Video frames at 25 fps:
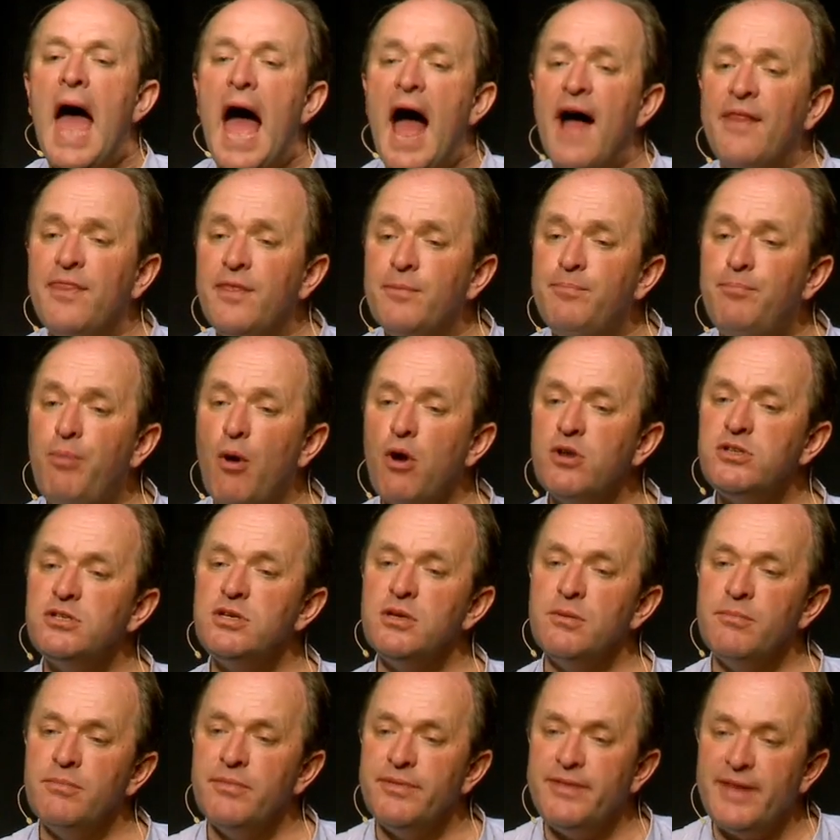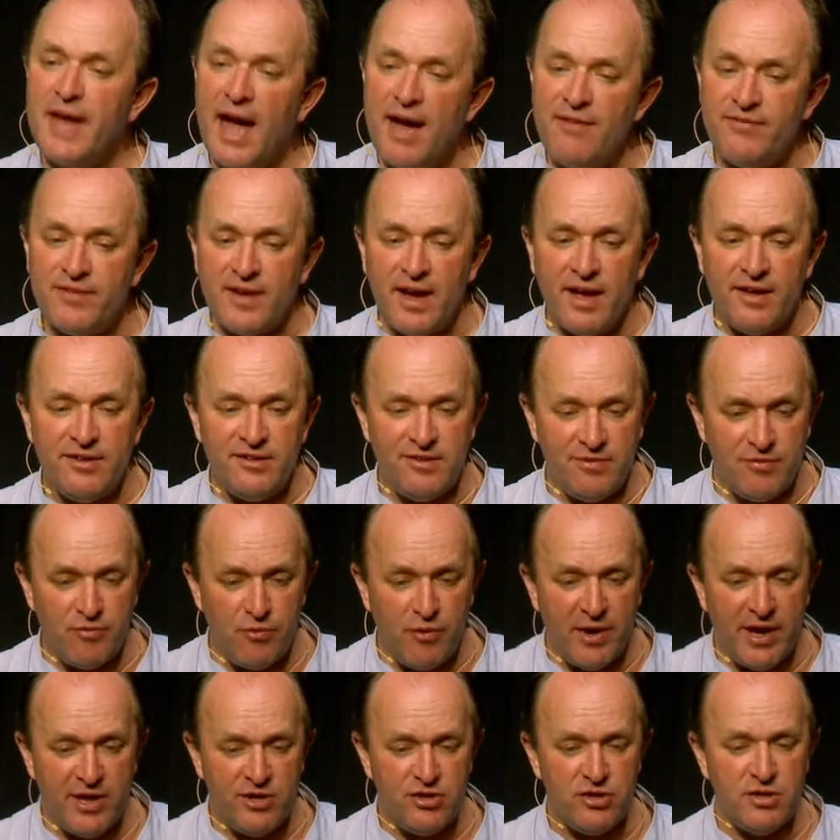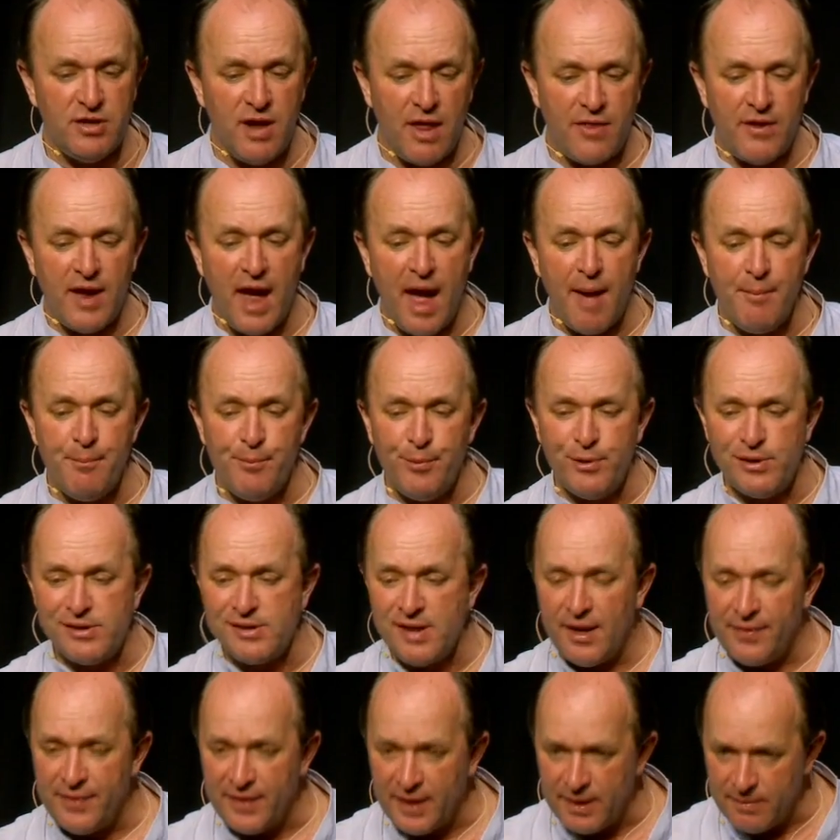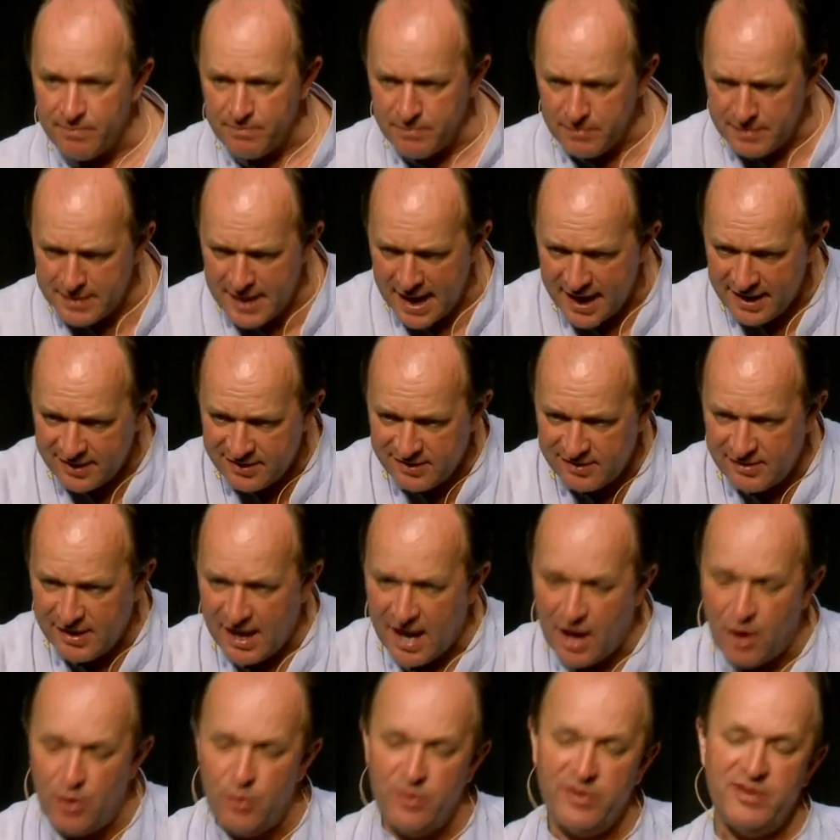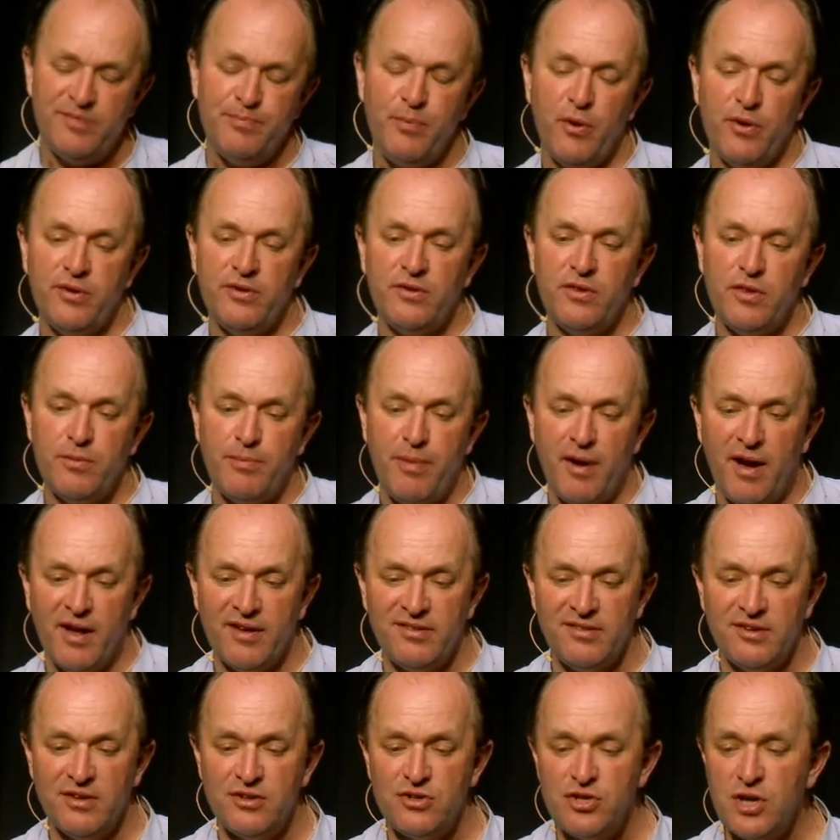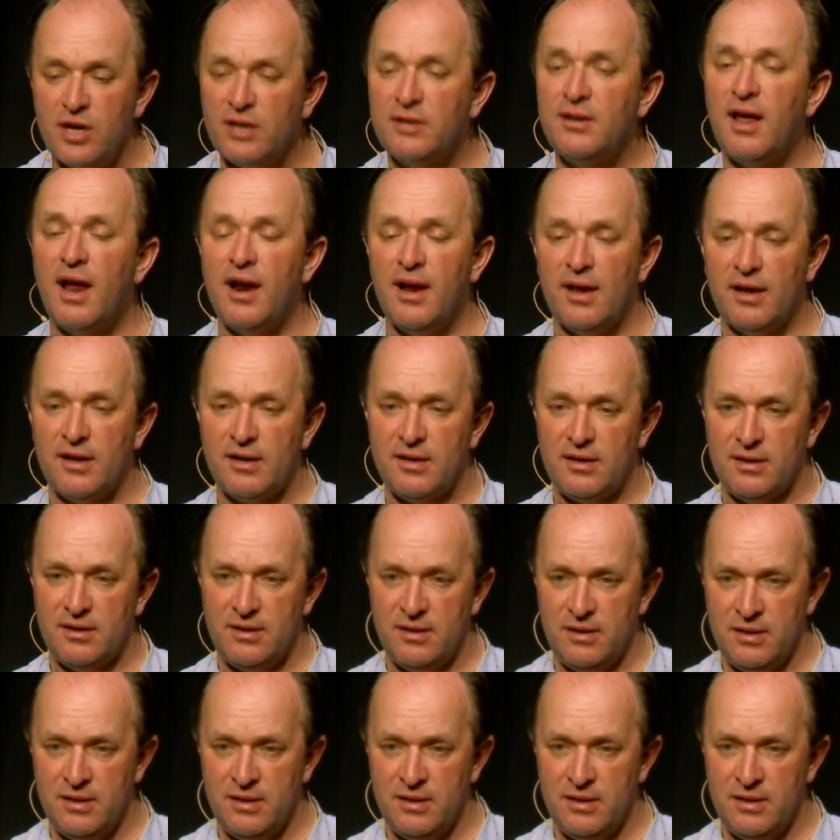At the bottom, the Afghans have arranged another ambush at the next narrowest point of the pass, at Jagdalak.